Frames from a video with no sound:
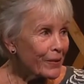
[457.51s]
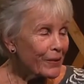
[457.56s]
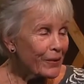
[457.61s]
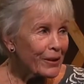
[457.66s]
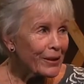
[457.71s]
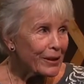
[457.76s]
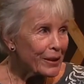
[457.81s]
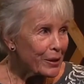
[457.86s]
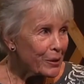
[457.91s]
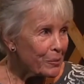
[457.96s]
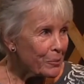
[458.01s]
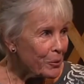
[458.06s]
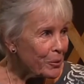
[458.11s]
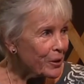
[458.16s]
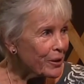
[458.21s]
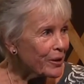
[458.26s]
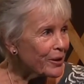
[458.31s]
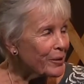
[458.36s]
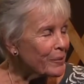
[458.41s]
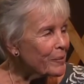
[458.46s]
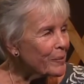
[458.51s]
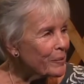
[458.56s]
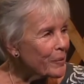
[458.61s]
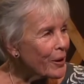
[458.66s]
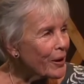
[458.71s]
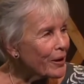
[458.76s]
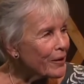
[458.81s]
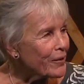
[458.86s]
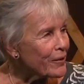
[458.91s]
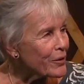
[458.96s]
really an important
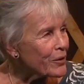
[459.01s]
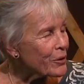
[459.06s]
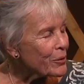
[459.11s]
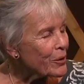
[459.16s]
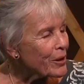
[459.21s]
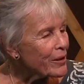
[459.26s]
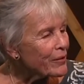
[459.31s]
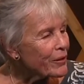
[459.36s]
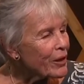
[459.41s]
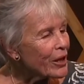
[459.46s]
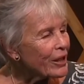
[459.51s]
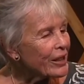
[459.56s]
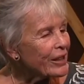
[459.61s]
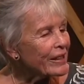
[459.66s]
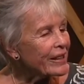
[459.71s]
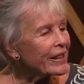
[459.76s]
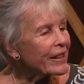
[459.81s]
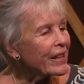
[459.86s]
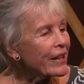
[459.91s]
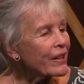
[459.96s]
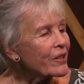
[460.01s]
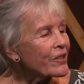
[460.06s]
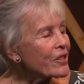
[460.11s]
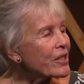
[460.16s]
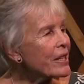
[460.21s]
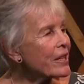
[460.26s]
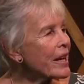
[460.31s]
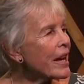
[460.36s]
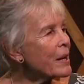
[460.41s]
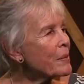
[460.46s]
part of the story of Long Island Cares.
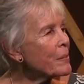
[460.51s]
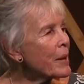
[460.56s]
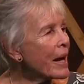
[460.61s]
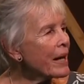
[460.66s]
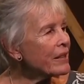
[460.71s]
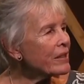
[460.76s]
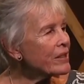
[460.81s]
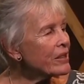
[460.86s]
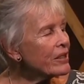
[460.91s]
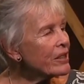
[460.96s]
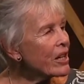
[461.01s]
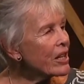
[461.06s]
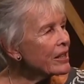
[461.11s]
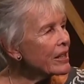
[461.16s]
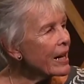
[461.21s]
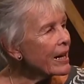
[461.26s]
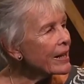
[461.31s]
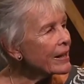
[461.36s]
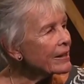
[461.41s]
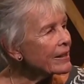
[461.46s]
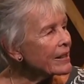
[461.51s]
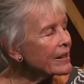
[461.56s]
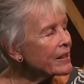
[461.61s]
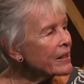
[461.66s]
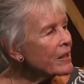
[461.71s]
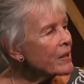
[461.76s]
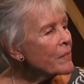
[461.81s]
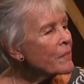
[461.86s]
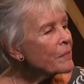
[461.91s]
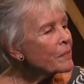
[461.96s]
He came back to Long Island,